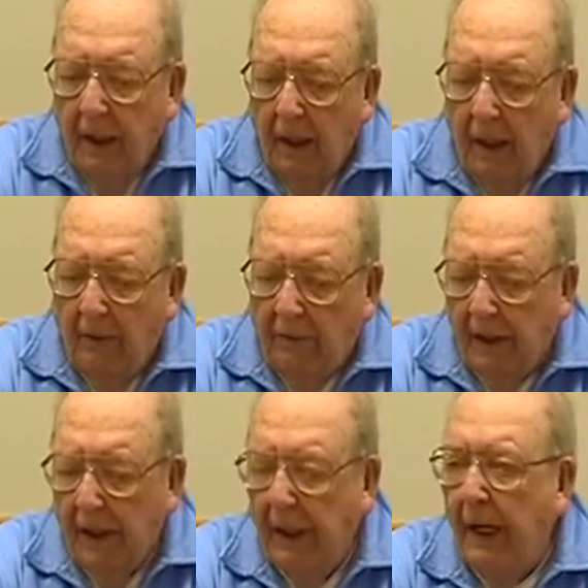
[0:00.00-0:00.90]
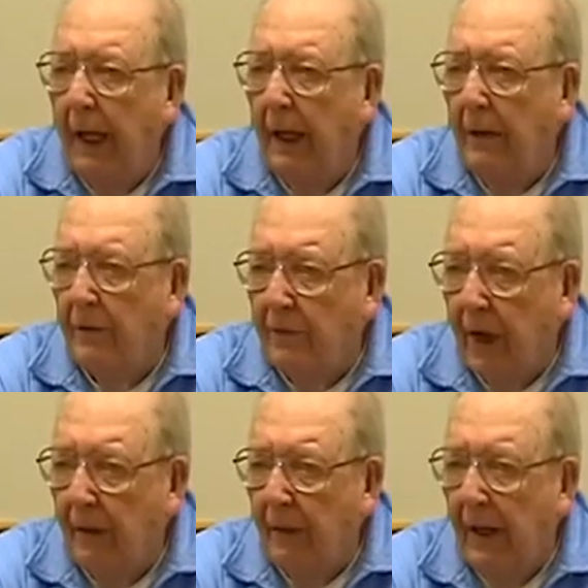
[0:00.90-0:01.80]
of Tinian,
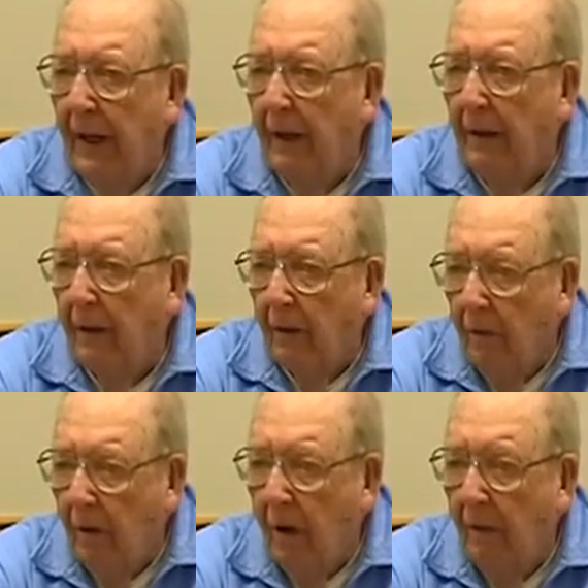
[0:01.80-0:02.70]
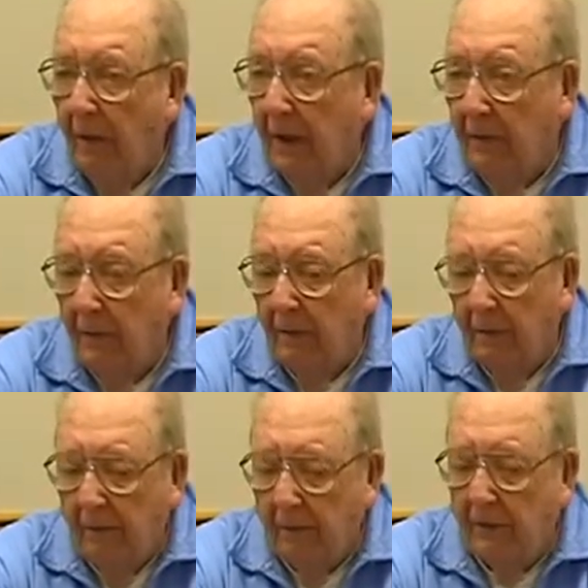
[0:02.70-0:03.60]
Saipan, Guam. That's a
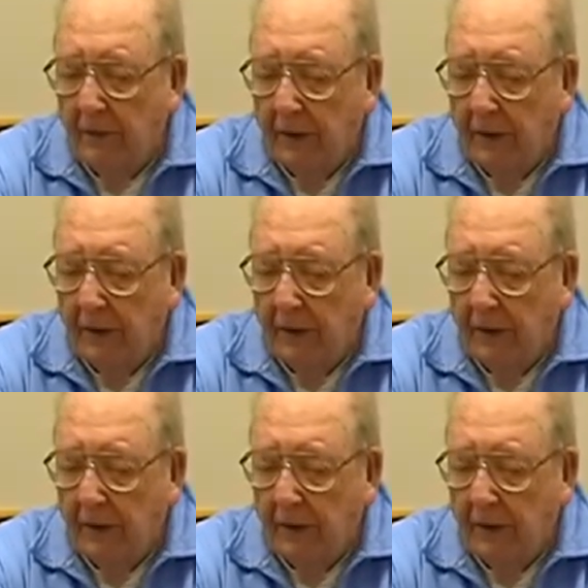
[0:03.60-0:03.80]
was